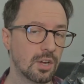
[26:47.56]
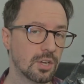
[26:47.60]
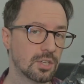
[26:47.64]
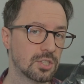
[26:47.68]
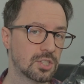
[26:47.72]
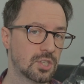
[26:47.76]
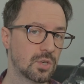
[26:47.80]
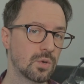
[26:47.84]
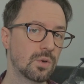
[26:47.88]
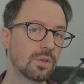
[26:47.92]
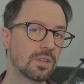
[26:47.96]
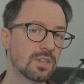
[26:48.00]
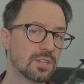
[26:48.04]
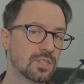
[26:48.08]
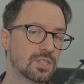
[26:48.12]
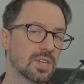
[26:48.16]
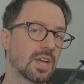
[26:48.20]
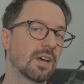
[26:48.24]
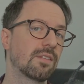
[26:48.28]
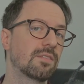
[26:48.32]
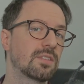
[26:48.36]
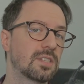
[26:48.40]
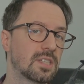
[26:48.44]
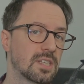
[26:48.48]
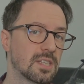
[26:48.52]
two of the
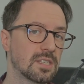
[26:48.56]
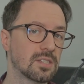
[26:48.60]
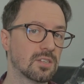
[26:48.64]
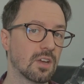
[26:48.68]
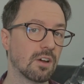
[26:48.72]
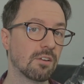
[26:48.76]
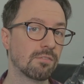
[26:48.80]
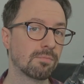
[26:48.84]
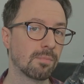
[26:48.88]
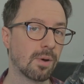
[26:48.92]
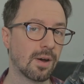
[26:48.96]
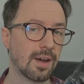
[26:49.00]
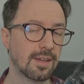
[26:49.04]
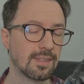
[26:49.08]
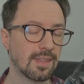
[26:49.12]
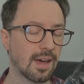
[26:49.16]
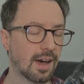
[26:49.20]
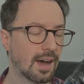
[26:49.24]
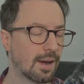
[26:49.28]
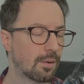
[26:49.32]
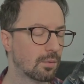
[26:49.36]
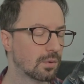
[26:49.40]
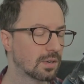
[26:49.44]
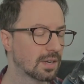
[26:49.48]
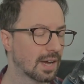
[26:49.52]
services of mine that
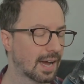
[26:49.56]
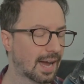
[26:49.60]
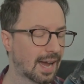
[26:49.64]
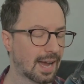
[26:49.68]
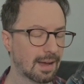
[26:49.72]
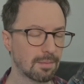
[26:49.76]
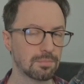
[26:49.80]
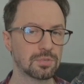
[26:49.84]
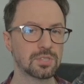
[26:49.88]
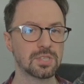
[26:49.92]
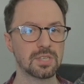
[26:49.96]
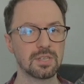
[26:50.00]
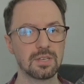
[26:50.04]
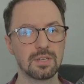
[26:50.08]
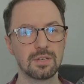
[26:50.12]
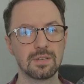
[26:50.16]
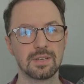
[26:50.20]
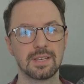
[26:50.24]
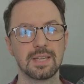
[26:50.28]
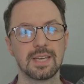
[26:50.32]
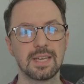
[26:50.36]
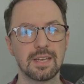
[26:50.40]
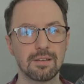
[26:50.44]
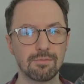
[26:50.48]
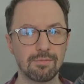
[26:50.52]
I would
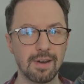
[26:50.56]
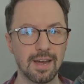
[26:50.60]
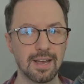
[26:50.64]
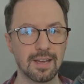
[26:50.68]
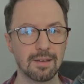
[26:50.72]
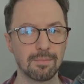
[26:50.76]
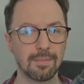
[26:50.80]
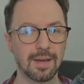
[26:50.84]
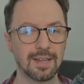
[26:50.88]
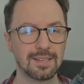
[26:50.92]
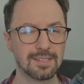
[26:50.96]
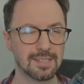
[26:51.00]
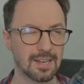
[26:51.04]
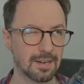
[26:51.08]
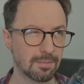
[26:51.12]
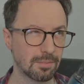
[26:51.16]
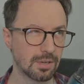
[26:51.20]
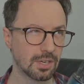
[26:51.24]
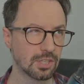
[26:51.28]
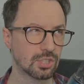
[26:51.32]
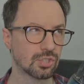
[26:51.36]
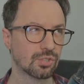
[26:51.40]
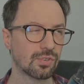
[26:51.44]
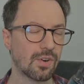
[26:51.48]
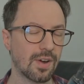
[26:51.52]
absolutely recommend, and I'm
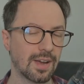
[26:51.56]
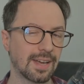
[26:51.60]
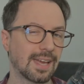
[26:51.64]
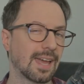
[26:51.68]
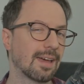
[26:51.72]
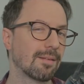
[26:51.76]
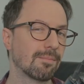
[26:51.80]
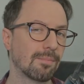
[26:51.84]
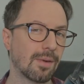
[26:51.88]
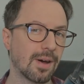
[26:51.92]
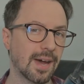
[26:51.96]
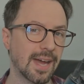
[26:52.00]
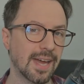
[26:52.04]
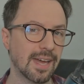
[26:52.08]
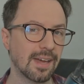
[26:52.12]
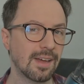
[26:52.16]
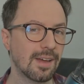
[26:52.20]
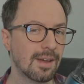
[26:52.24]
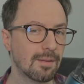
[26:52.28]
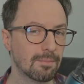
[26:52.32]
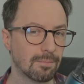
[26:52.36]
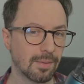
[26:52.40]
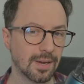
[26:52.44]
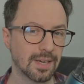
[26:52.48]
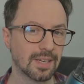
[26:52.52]
going to try and get my
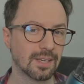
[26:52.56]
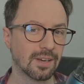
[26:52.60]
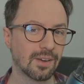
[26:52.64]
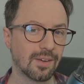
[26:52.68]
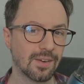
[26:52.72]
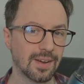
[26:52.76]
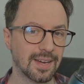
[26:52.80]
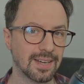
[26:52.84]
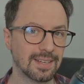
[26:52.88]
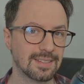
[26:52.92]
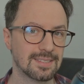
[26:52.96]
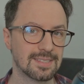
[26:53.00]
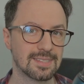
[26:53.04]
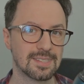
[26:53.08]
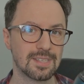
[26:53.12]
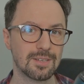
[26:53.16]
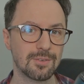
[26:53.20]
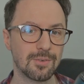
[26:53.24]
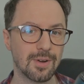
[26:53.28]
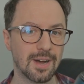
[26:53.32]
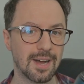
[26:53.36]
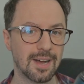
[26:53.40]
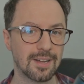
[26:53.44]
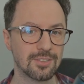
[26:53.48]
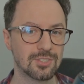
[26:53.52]
my client
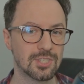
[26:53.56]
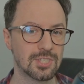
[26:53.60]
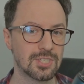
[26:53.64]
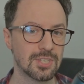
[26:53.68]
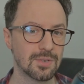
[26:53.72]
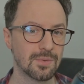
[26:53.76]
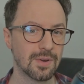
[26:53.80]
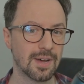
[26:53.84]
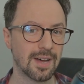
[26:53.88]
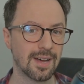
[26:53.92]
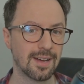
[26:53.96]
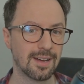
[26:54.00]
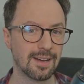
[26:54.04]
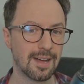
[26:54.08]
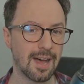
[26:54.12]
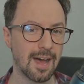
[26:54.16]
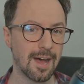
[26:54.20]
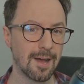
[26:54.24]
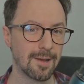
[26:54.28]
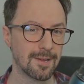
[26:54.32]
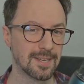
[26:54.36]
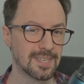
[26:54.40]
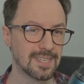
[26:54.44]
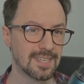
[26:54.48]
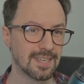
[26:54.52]
to uh, to do a,
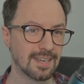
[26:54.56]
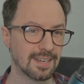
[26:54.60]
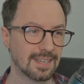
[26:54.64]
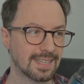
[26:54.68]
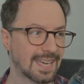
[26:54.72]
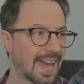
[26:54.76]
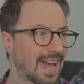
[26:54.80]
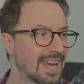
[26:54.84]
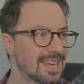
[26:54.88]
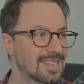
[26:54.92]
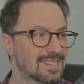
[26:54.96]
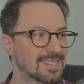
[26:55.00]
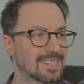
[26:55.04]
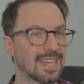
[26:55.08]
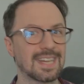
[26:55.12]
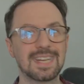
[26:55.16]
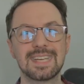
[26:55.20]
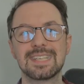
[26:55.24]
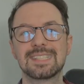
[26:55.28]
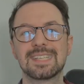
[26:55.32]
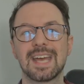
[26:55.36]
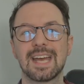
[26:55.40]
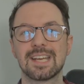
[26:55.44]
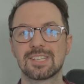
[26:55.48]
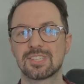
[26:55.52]
a case
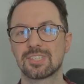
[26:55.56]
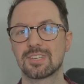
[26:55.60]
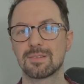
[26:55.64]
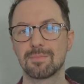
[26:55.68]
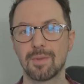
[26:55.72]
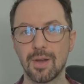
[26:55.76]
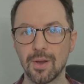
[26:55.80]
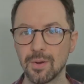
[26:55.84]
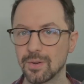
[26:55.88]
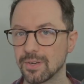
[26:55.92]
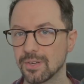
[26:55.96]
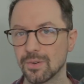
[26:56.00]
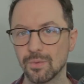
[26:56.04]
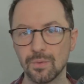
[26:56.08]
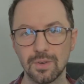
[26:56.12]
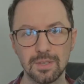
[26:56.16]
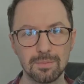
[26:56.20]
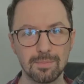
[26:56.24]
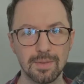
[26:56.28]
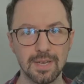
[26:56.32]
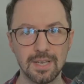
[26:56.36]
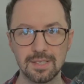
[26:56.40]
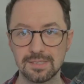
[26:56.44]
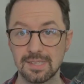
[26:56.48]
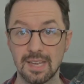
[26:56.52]
study testimonial with
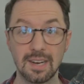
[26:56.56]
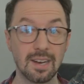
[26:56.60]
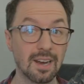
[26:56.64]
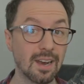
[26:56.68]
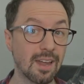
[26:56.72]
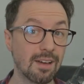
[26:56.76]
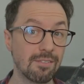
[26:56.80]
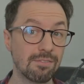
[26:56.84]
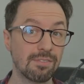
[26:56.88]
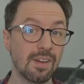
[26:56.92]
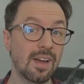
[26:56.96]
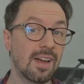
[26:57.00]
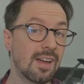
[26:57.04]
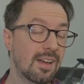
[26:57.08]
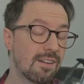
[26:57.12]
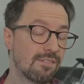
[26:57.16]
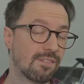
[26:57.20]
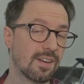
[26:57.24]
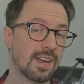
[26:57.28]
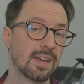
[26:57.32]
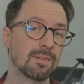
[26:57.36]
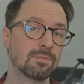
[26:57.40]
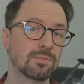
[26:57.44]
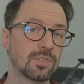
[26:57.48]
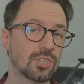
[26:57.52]
me, because I'd love
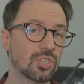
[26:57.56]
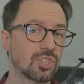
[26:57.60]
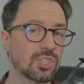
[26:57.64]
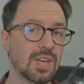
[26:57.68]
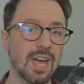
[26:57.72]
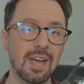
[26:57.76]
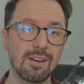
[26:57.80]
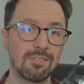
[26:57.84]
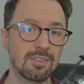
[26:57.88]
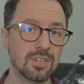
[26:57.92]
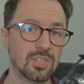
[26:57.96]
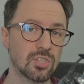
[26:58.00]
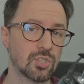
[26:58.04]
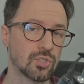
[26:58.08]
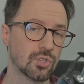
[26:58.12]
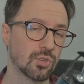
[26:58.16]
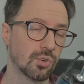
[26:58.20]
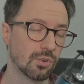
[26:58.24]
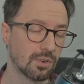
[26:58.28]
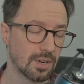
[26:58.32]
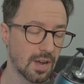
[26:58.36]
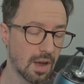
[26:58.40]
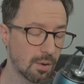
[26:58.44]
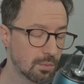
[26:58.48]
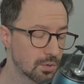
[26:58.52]
for him to share his
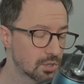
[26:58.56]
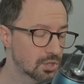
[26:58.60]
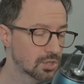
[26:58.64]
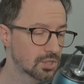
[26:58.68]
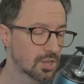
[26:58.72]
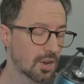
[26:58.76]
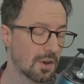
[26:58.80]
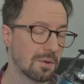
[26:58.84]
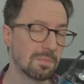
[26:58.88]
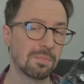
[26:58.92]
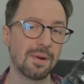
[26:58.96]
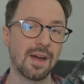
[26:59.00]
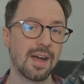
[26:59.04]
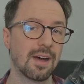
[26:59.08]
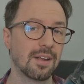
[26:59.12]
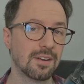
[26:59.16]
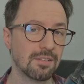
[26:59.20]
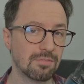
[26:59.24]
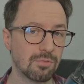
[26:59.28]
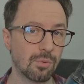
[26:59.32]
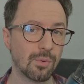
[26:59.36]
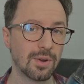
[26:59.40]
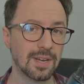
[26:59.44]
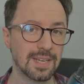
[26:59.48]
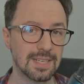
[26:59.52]
story. I was so proud
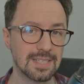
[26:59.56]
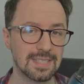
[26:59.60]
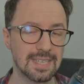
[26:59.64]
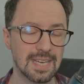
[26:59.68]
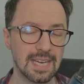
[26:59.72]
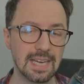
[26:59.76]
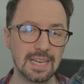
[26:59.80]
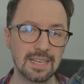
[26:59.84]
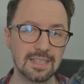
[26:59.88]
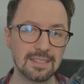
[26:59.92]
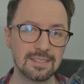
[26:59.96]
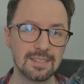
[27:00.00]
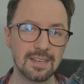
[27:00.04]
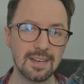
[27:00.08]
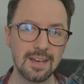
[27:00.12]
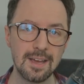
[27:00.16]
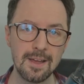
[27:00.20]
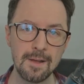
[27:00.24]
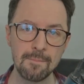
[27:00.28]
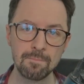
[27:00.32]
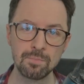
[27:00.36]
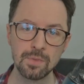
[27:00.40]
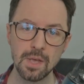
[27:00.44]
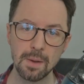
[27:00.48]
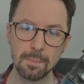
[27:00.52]
of what he did.
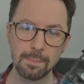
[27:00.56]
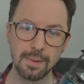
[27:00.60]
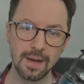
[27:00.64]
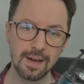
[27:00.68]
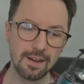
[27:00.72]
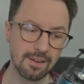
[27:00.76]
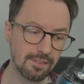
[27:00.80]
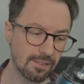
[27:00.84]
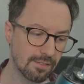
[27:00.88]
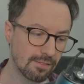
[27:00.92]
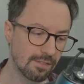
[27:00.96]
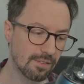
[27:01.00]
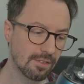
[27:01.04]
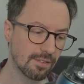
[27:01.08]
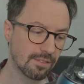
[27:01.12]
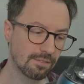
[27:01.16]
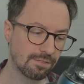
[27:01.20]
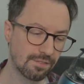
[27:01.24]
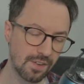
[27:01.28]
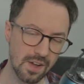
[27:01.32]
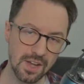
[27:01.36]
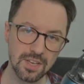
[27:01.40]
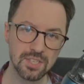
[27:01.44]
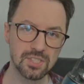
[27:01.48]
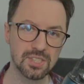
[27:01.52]
But
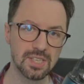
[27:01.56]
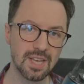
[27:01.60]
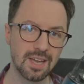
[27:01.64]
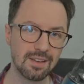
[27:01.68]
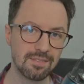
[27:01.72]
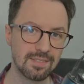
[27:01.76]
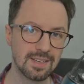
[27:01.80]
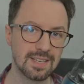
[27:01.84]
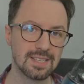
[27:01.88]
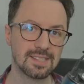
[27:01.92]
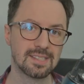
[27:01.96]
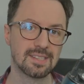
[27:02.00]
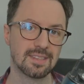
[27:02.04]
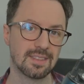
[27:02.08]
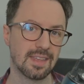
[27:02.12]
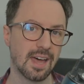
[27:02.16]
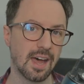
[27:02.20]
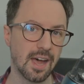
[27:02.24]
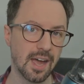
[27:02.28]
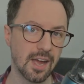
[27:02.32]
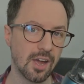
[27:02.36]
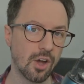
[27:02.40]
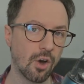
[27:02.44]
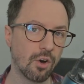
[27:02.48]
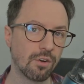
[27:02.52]
first service that
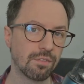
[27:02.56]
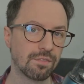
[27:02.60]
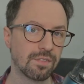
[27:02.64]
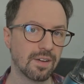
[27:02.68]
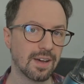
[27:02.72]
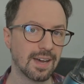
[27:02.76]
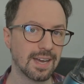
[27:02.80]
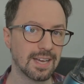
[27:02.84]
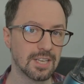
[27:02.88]
I offer